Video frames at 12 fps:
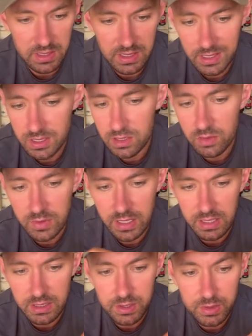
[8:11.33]
They're still
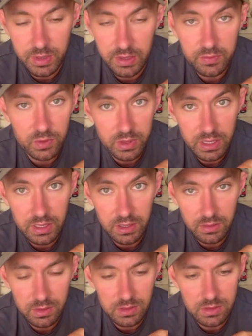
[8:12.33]
rated to 24
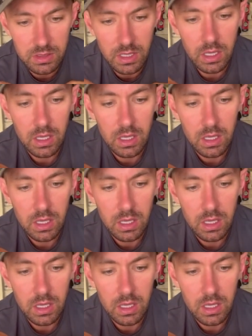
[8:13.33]
kilonewtons.